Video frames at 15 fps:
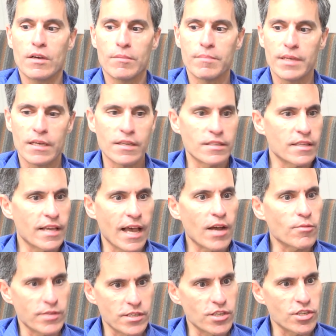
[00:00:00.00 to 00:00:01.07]
because of the
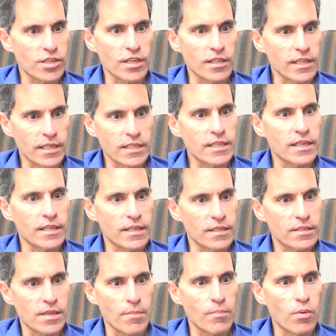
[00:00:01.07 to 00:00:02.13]
acquisition of LinkedIn,
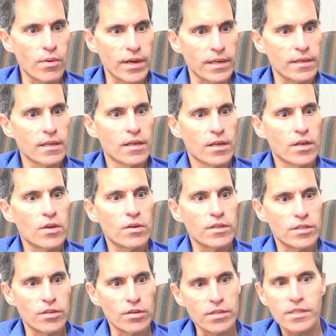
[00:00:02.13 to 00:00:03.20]
at some point
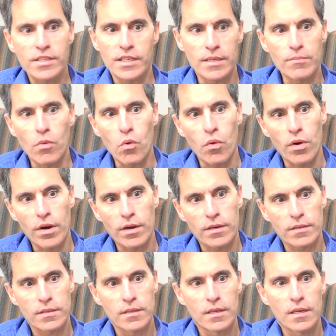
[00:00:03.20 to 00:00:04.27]
you'll see
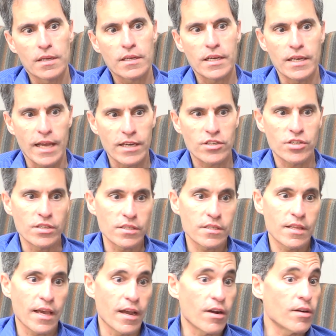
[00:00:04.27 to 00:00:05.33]
more connections
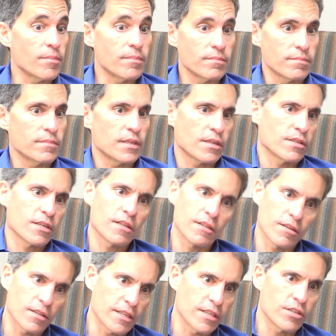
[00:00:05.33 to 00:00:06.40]
there, because
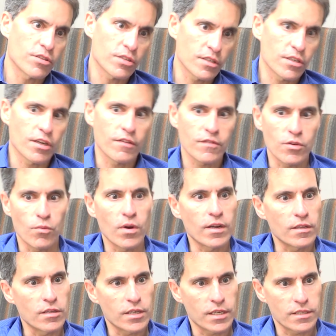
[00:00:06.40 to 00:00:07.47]
clearly you should, if you want to
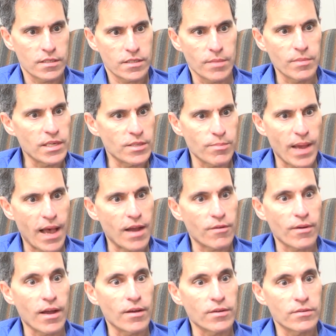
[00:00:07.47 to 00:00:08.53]
look at somebody's
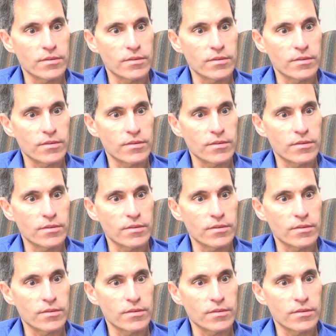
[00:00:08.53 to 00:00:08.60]
background,